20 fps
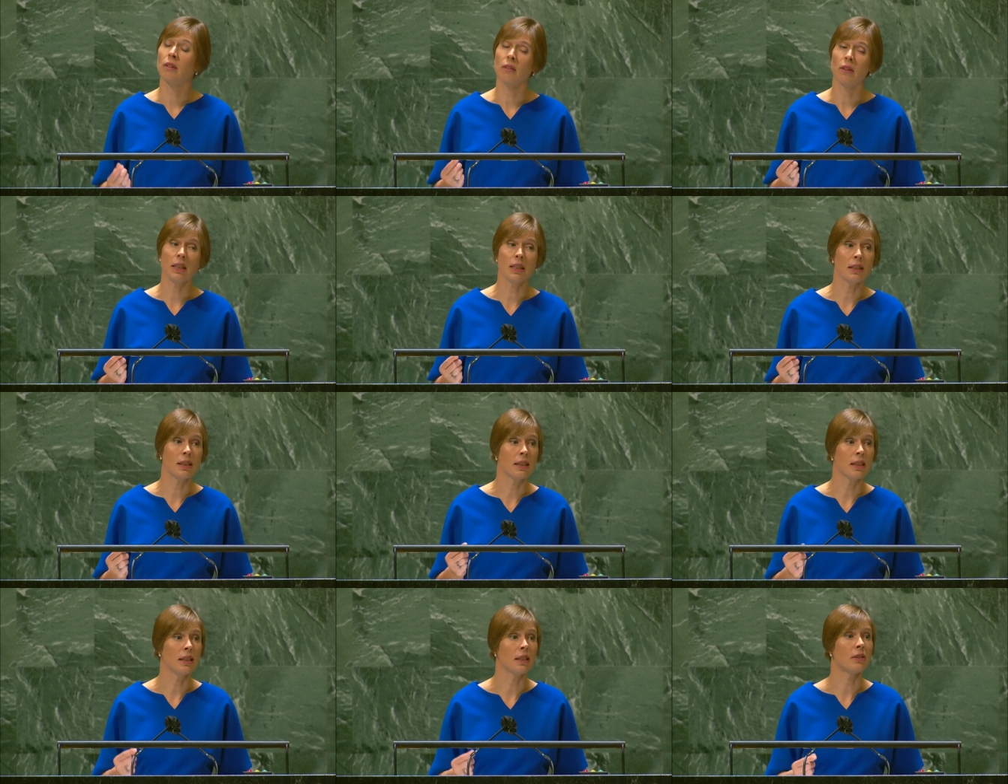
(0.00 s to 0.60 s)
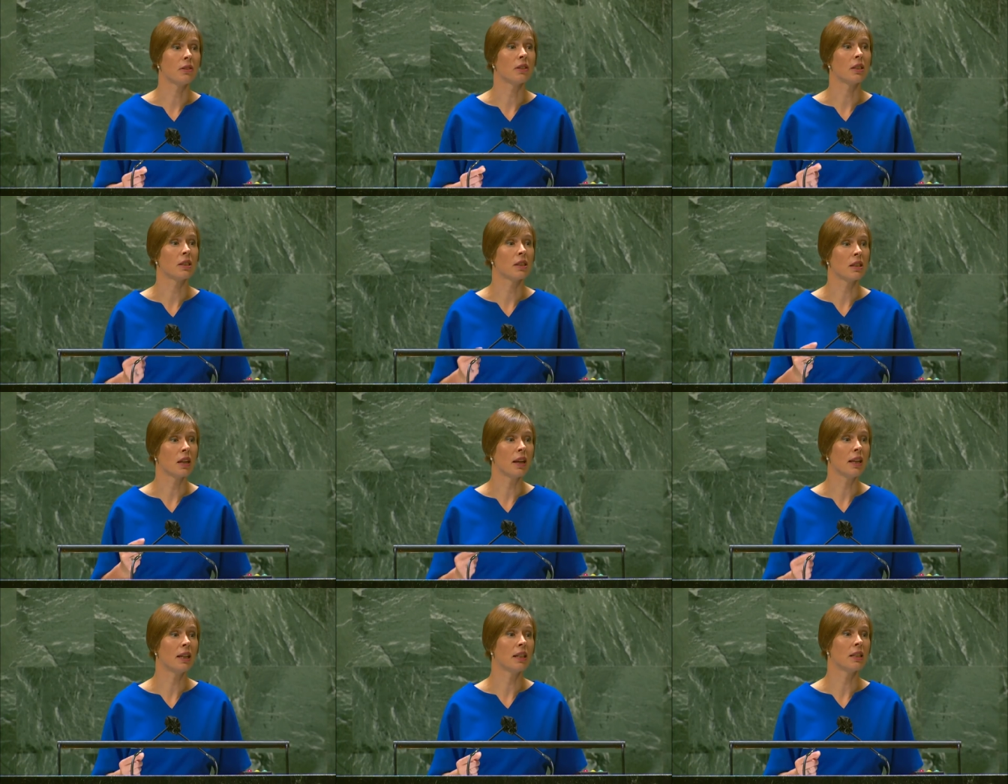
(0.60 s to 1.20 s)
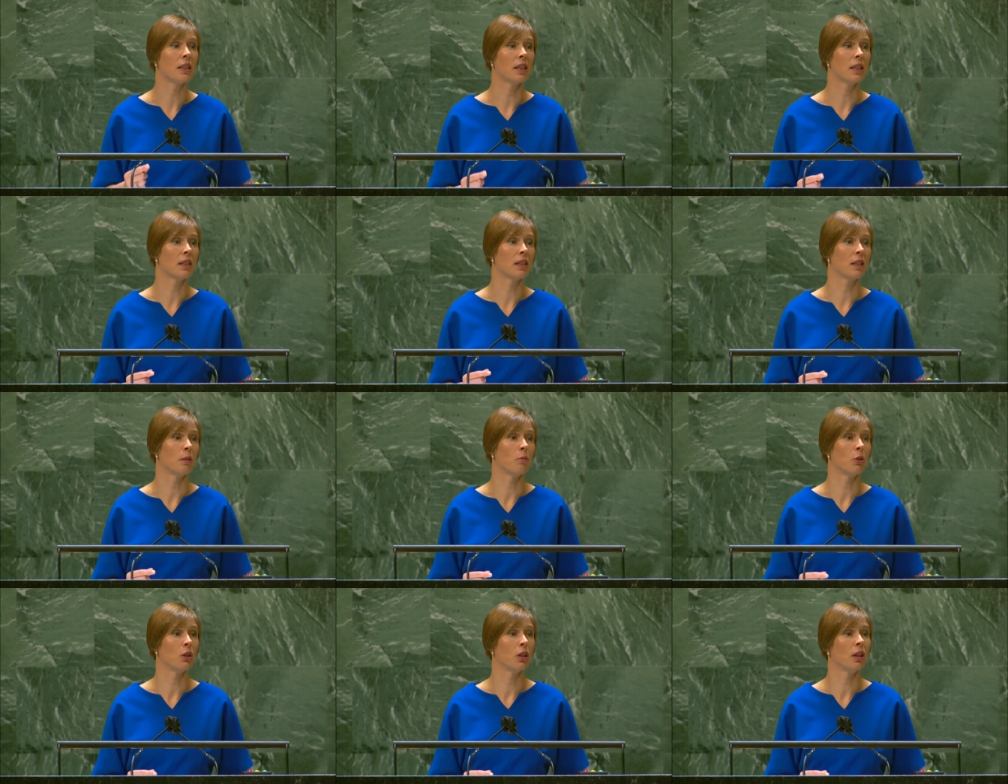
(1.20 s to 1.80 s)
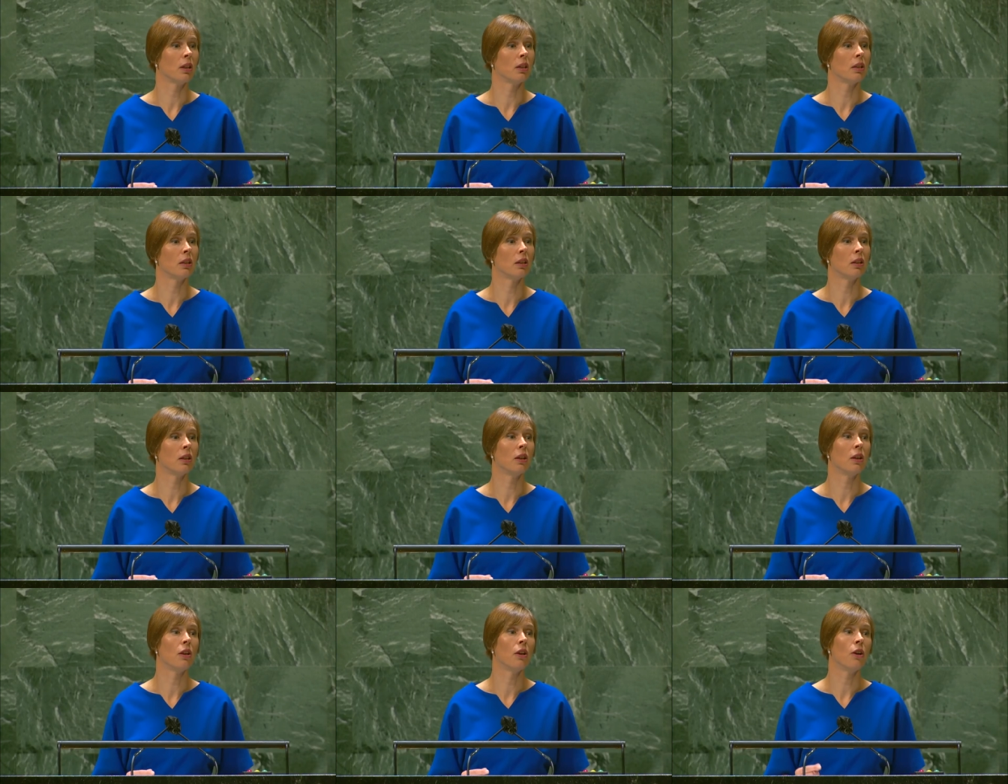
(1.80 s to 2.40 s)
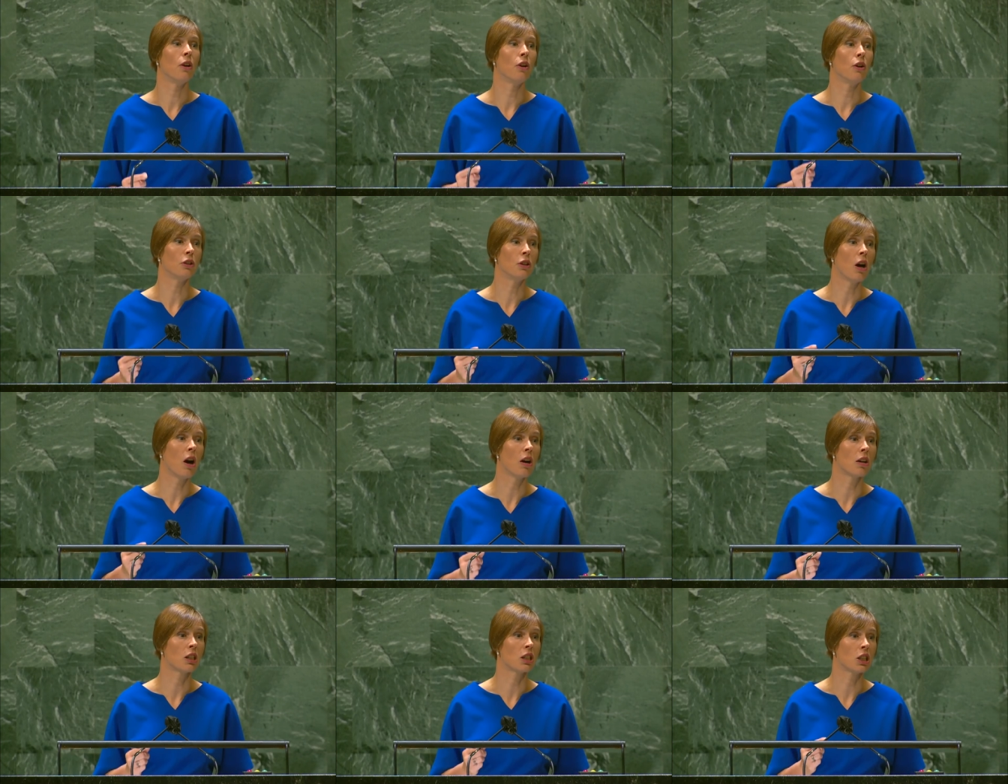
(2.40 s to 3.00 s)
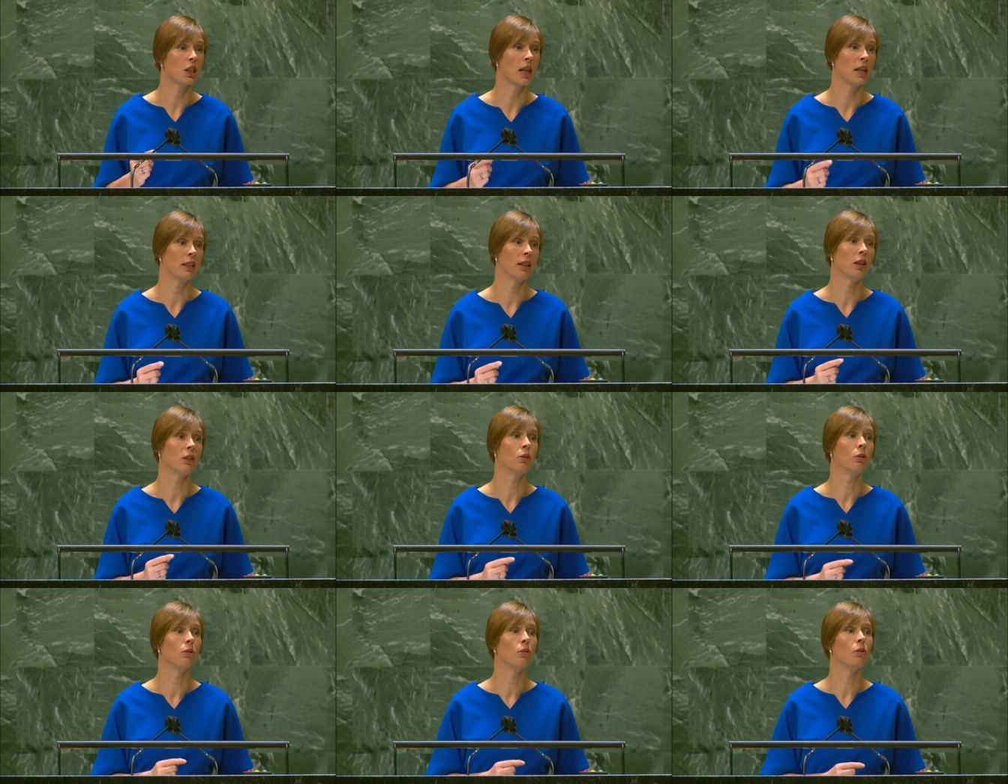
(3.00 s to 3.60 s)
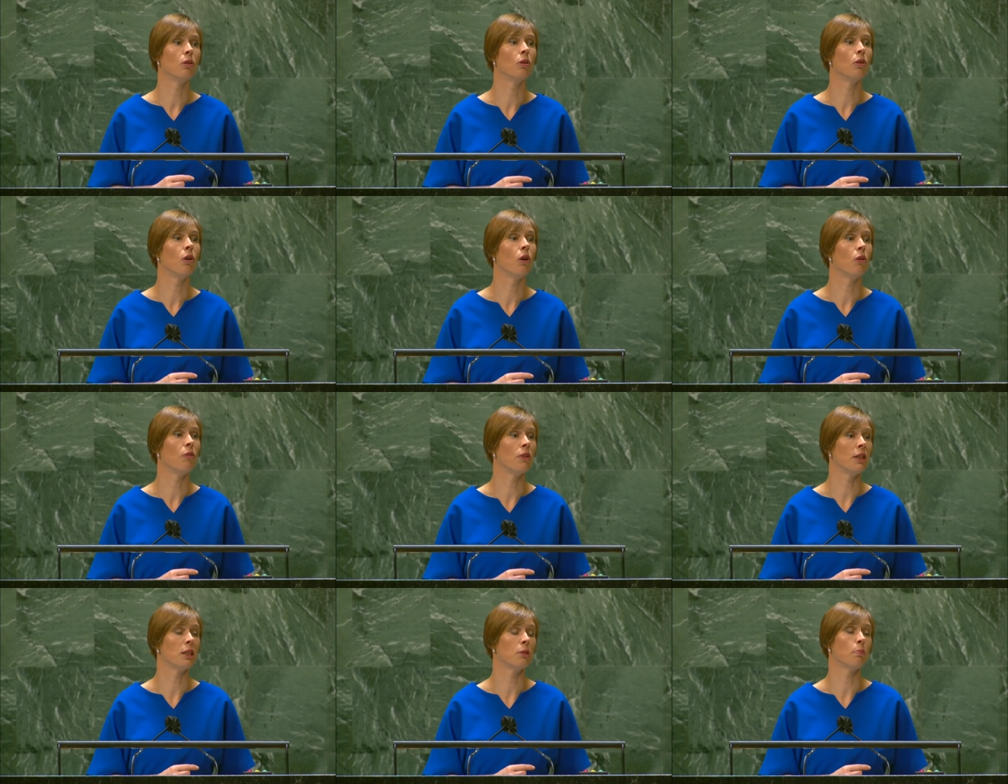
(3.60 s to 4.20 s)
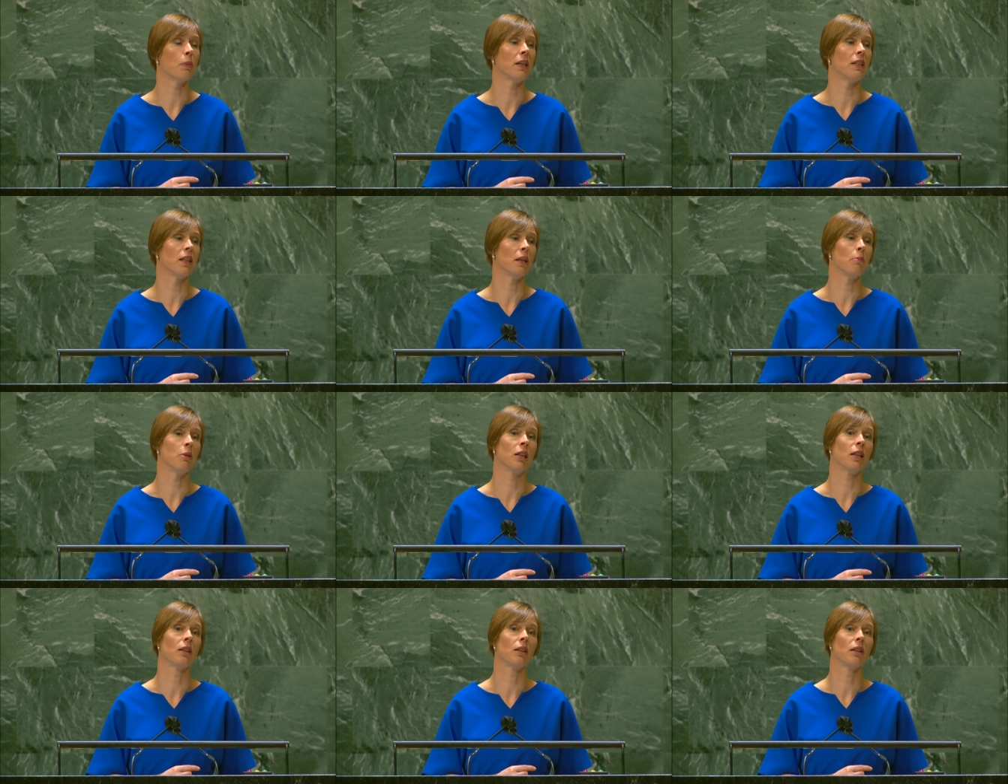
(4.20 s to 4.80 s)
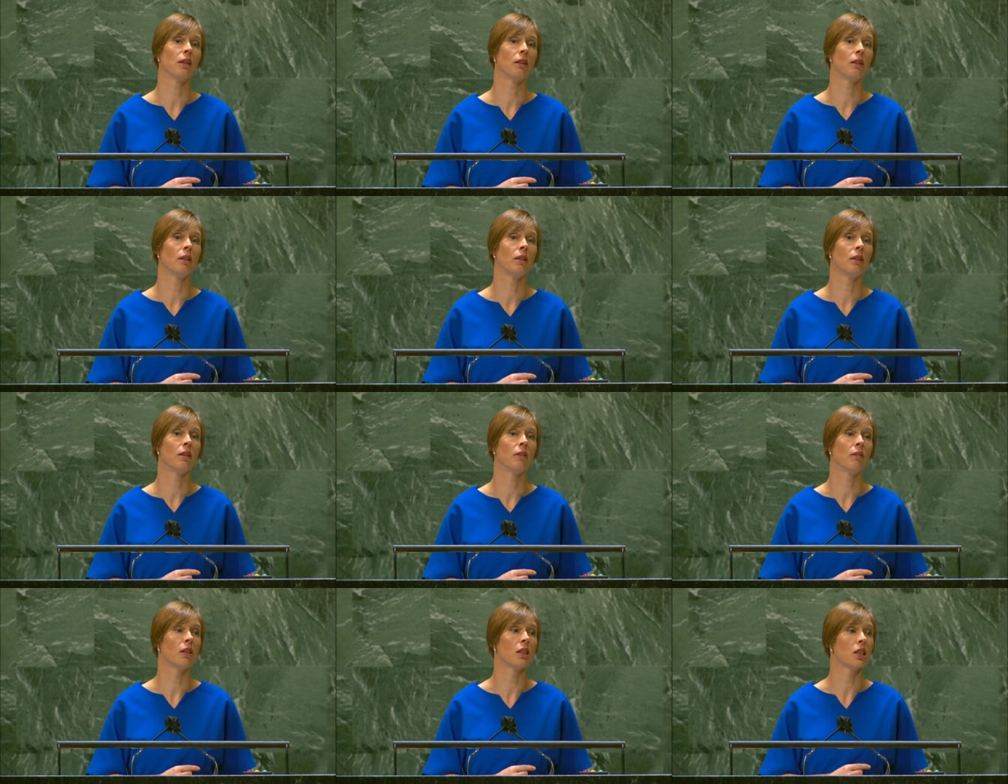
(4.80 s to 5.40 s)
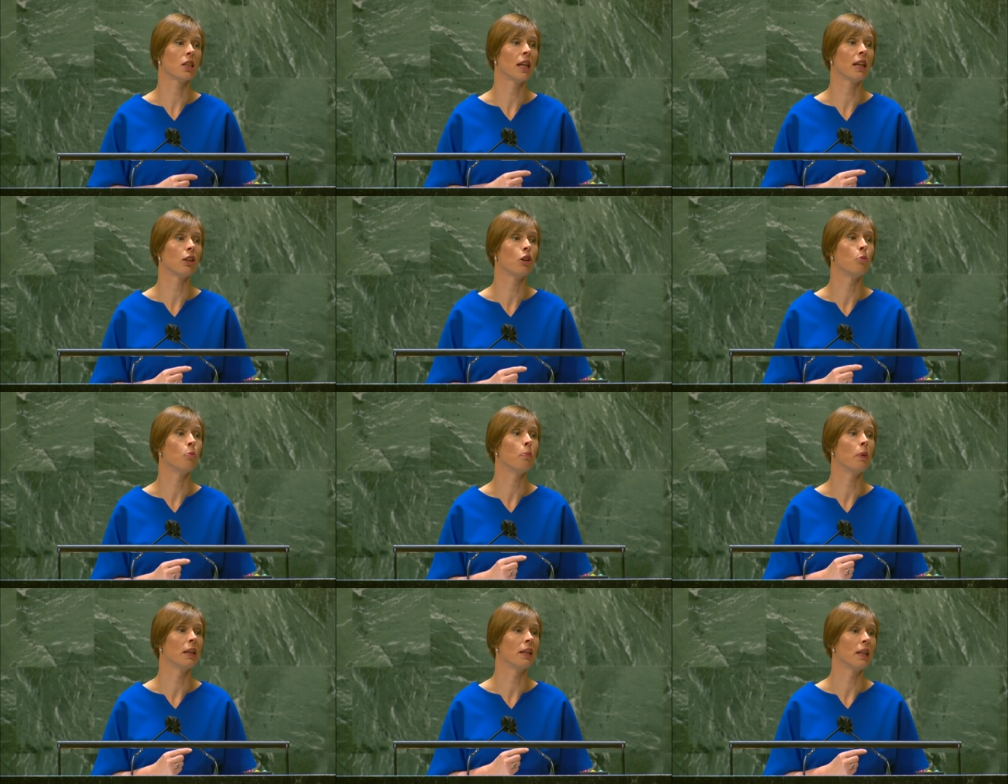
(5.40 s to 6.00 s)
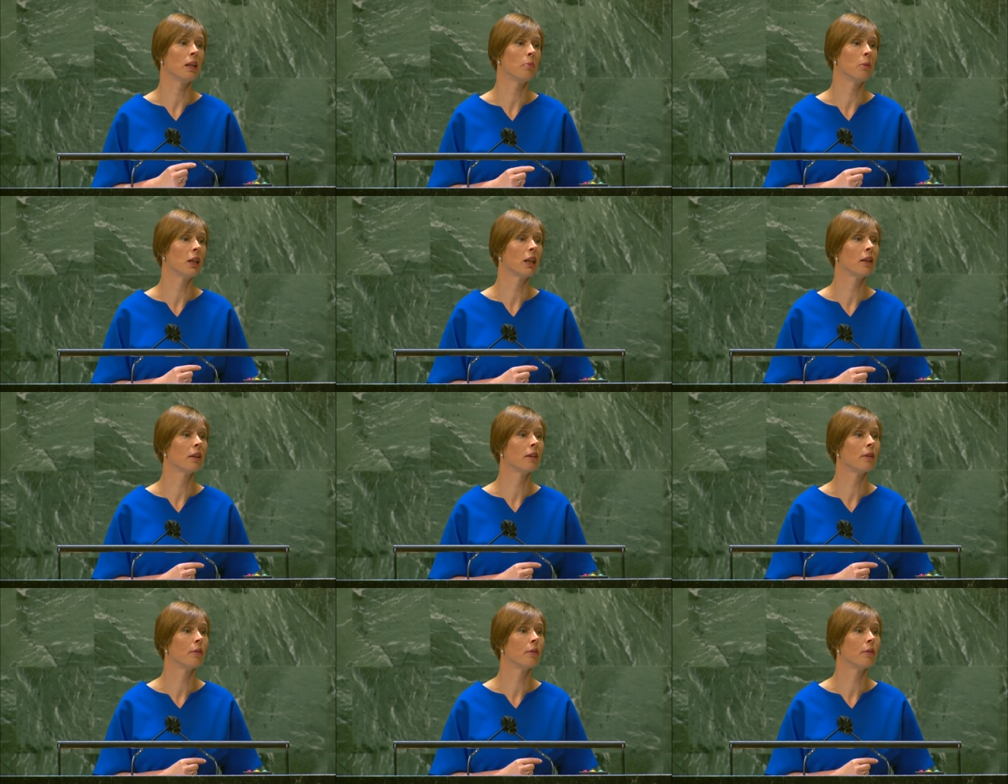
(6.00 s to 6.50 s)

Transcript: This is the silent testimony, the dark shadow of this pandemic, the shadow pandemic.